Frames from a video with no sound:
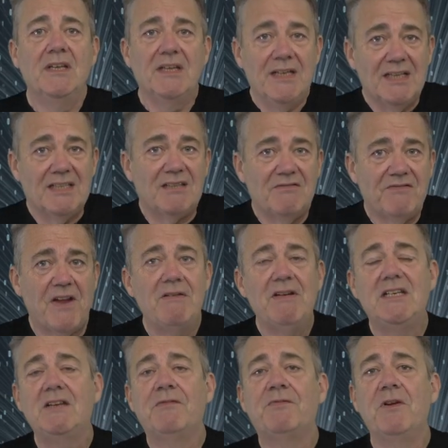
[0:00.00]
It's a
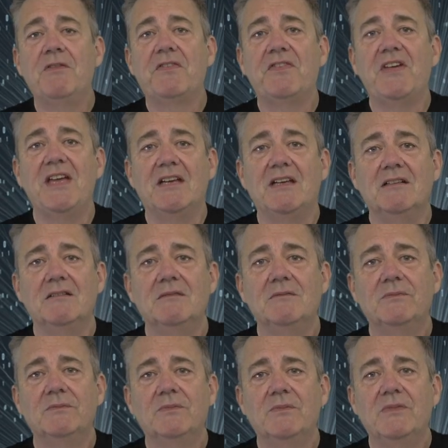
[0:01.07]
very different thing.
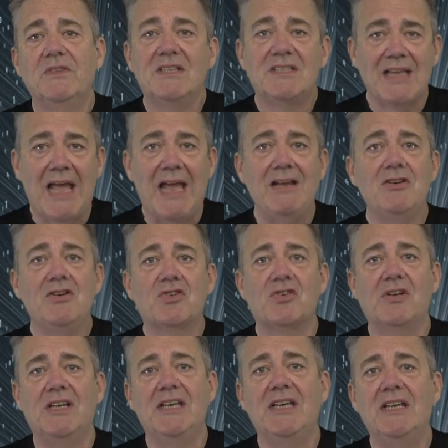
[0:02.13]
This
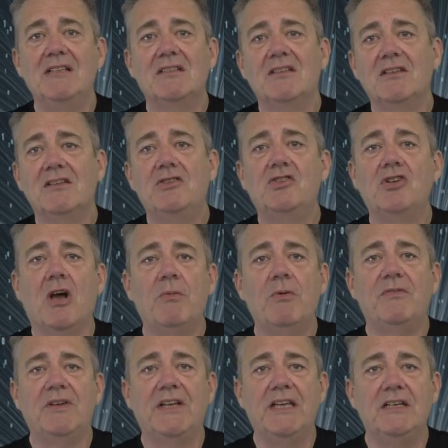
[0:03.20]
entry into the job
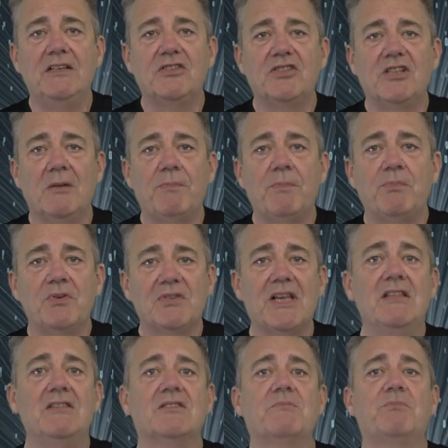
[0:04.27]
of leadership
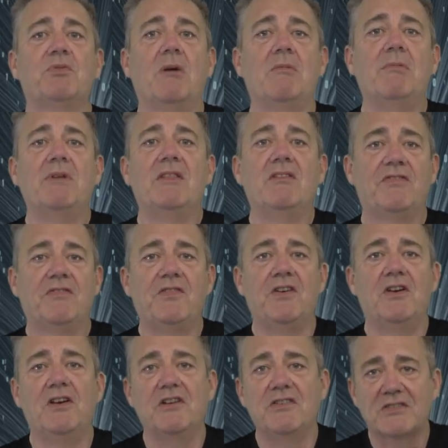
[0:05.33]
presents probably the
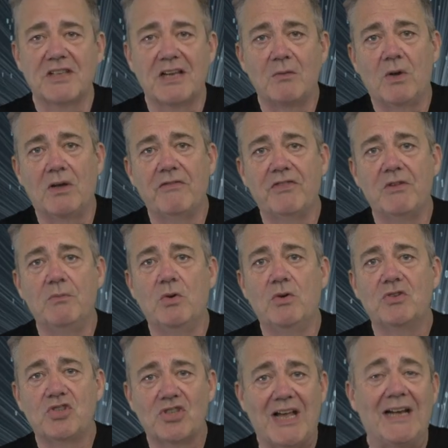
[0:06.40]
first and one of the
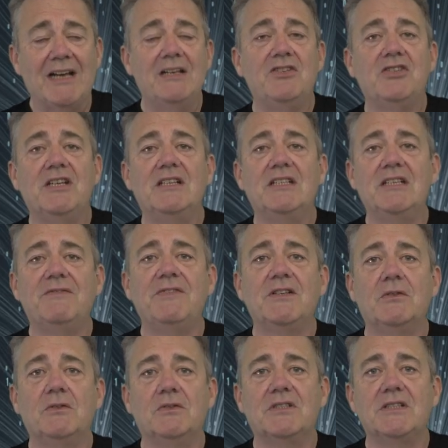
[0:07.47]
more challenging
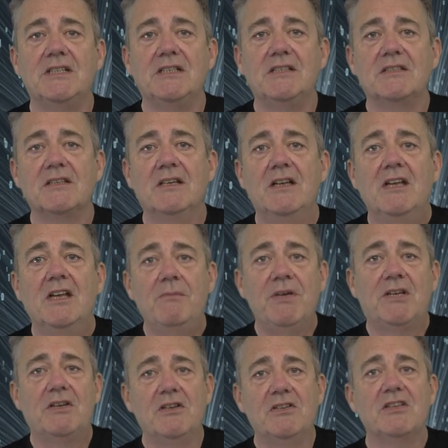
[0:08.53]
difficulties.
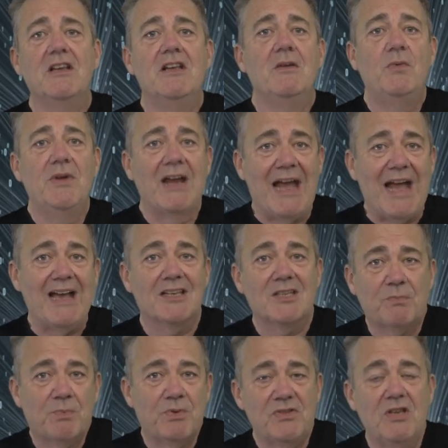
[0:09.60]
Because we're
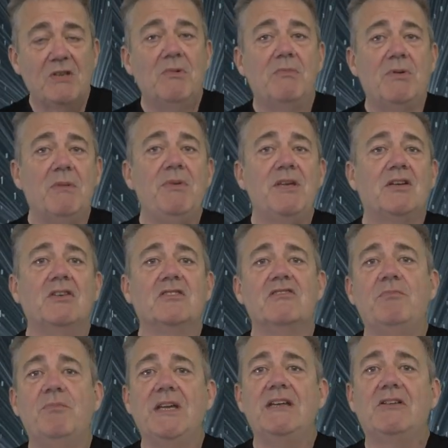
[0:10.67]
asked, presumably because
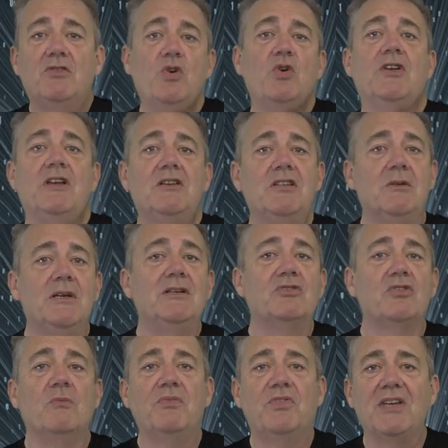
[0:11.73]
of being good at doing
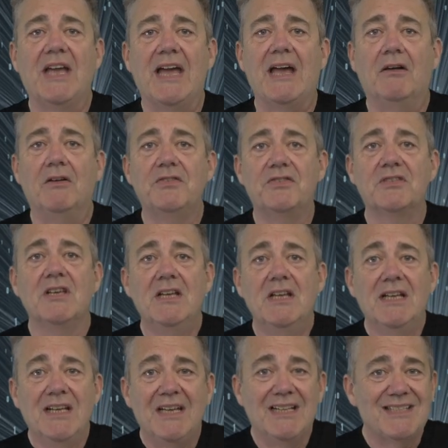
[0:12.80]
something else,
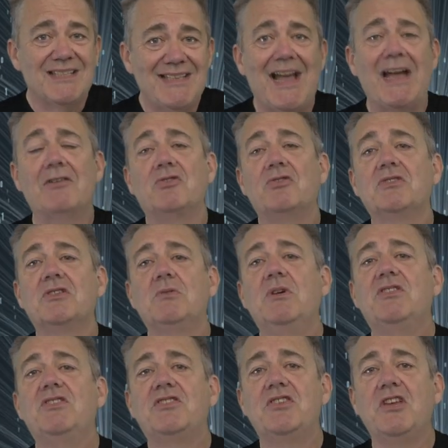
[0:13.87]
it's natural to
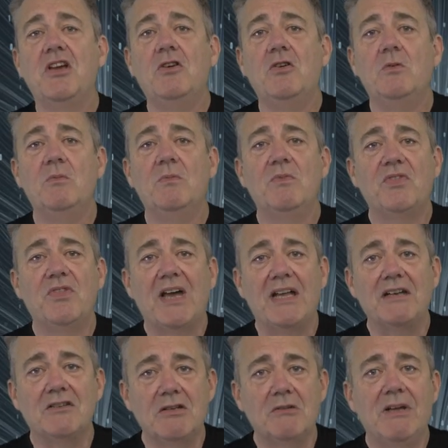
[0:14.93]
assume
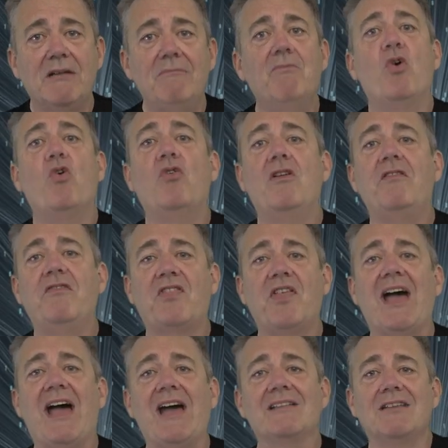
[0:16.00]
that doing more of
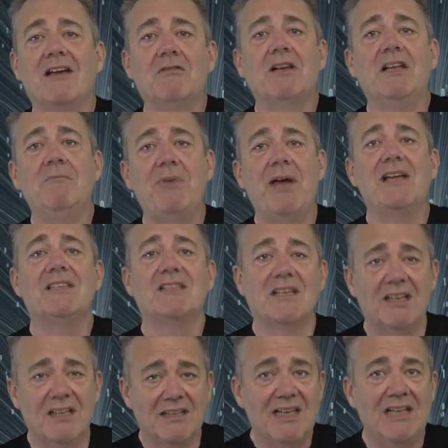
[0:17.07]
that, only
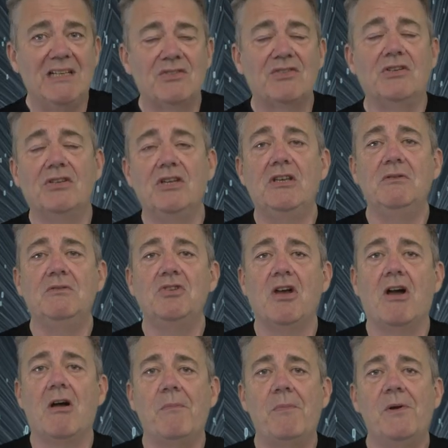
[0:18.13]
better, is the new
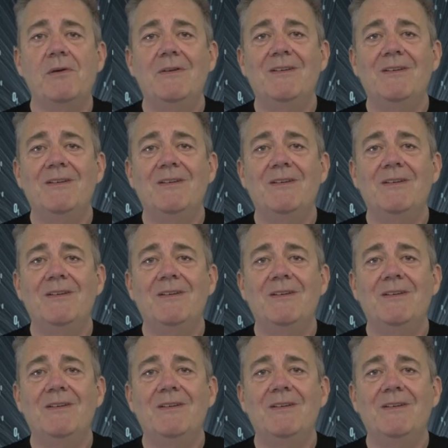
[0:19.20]
job.